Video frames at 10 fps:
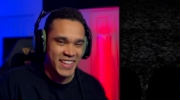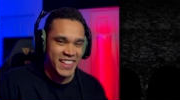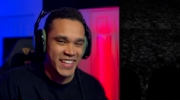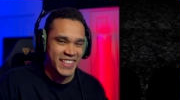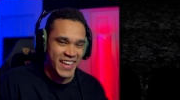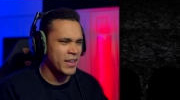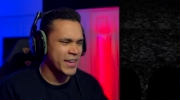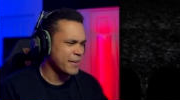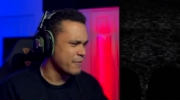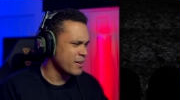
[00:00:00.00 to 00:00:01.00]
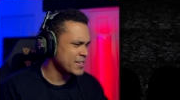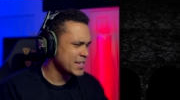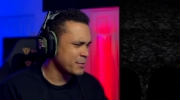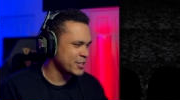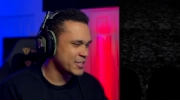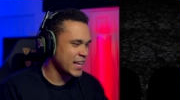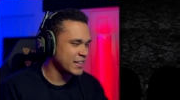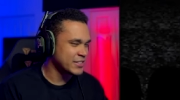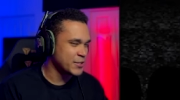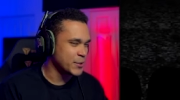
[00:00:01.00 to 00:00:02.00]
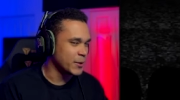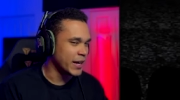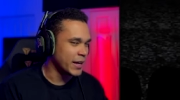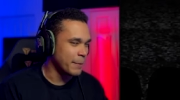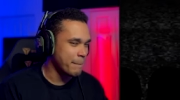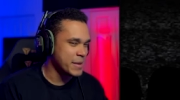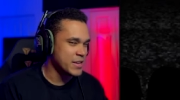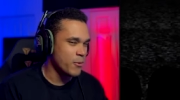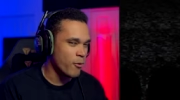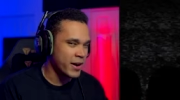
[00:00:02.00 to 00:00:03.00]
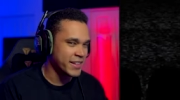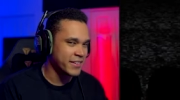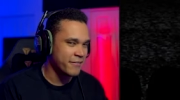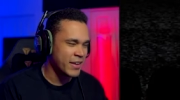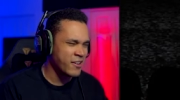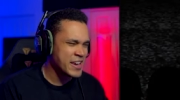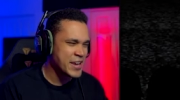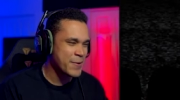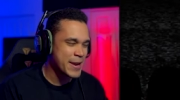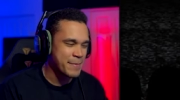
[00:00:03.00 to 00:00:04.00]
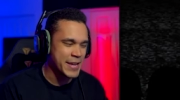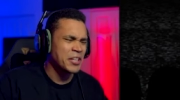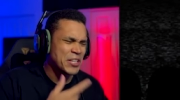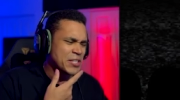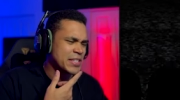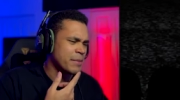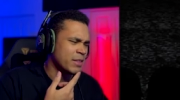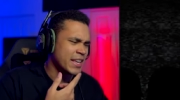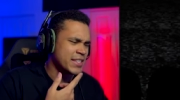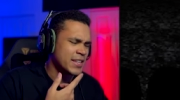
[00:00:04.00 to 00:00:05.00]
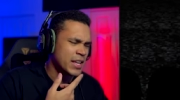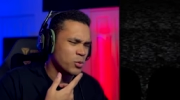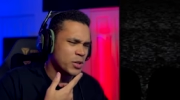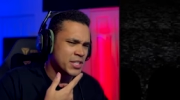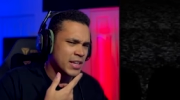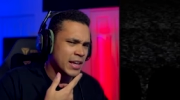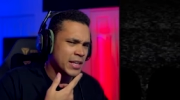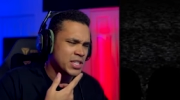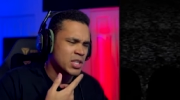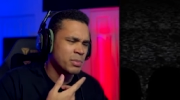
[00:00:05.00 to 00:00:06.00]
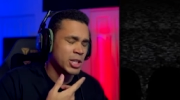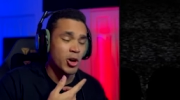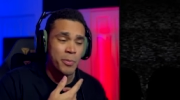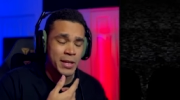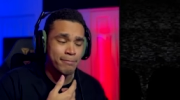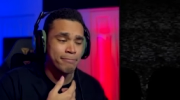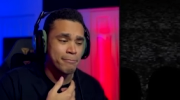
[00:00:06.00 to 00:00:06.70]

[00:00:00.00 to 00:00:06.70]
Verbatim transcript: I like that. Again, very similar style to uh, beat one. Very creepy. Also seemed like his head was uh, split open.